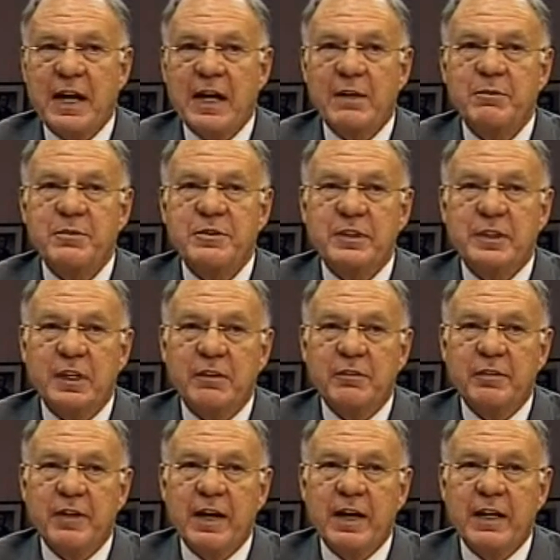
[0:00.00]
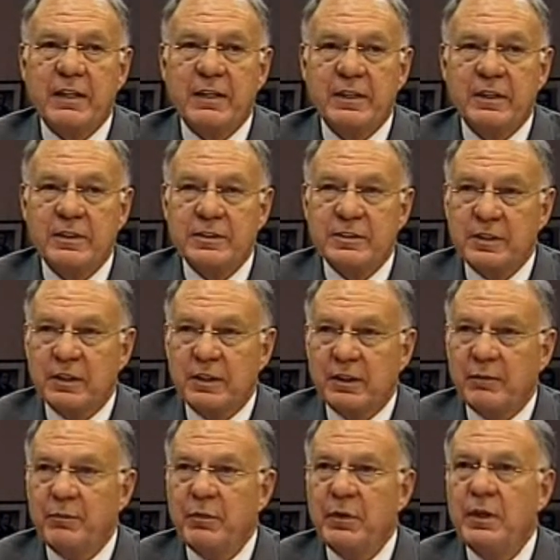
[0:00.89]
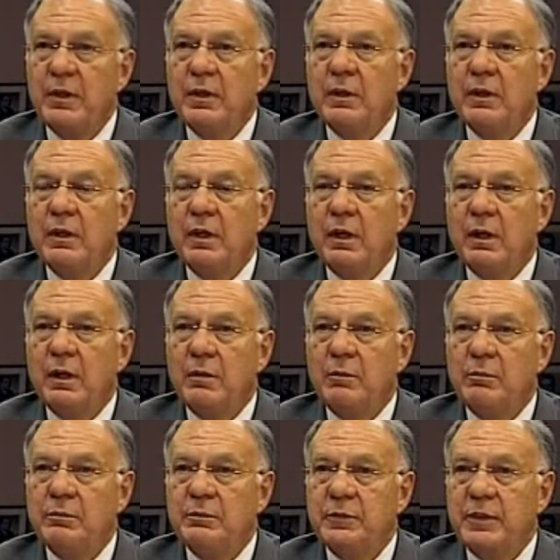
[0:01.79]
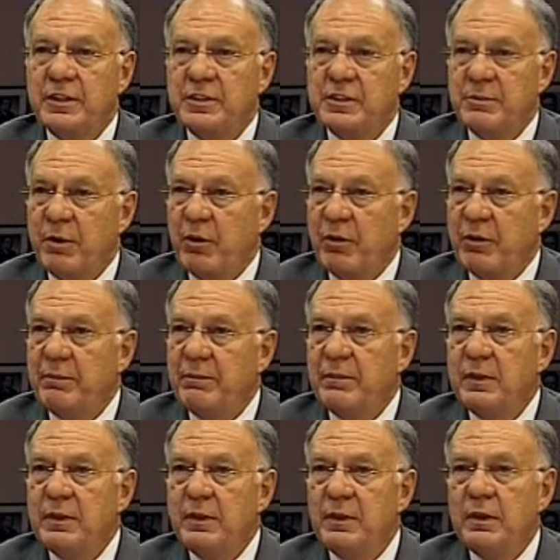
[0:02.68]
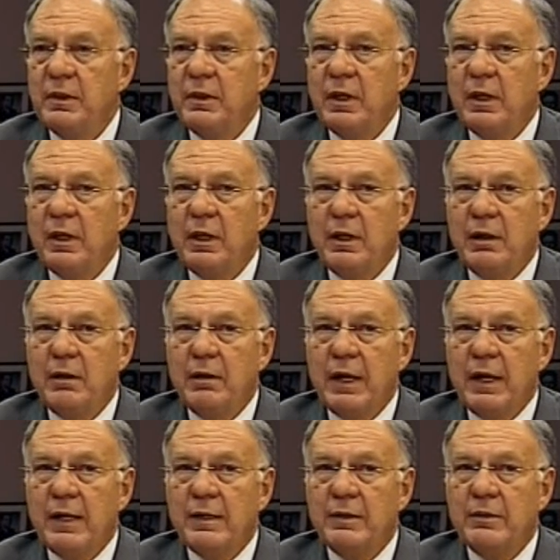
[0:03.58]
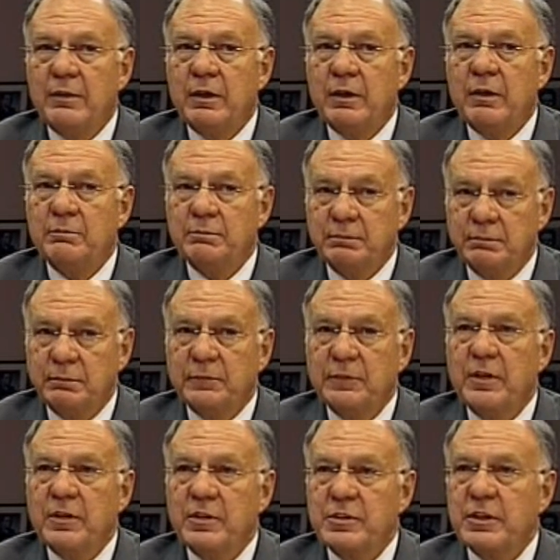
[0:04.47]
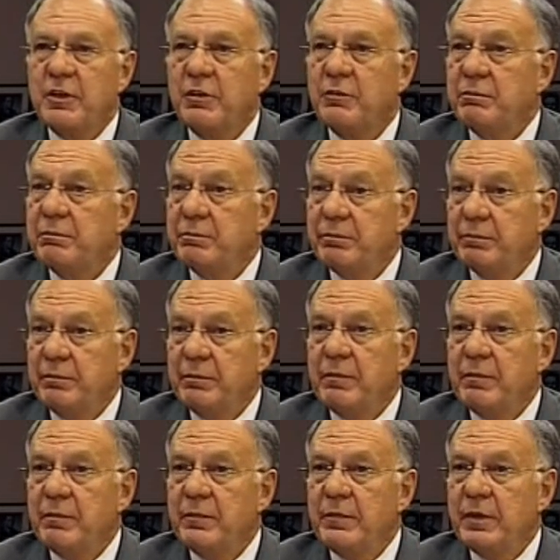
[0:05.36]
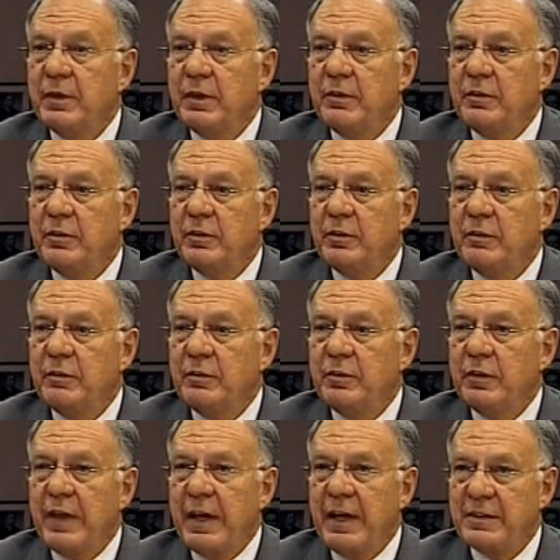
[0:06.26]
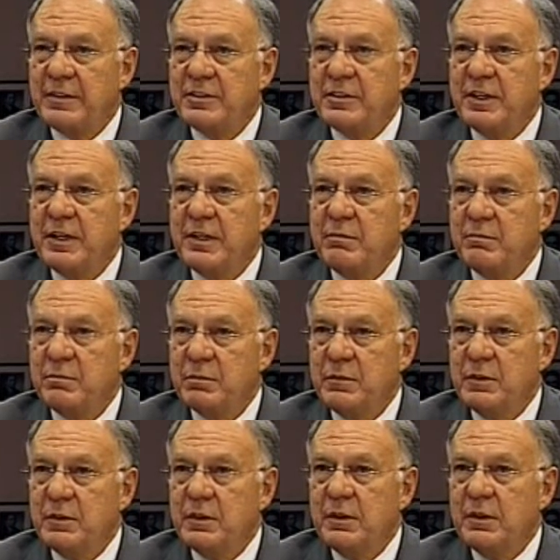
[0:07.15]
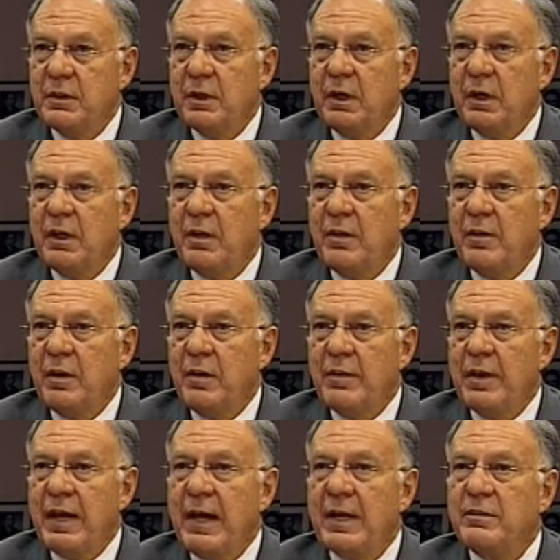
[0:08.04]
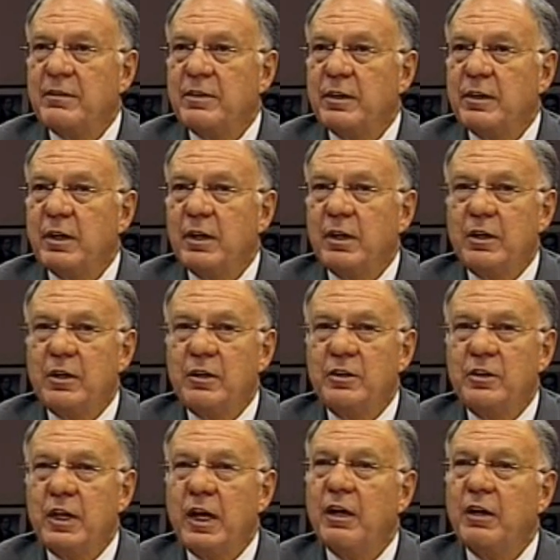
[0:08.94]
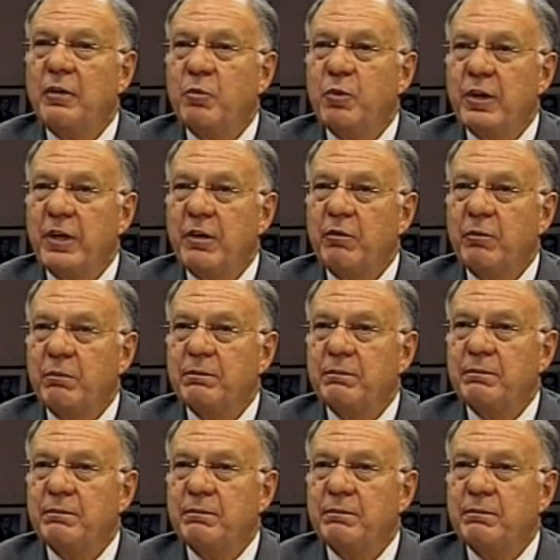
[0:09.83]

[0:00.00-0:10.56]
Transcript: Adams identified in his testimony, and so to that extent, that yelling went on.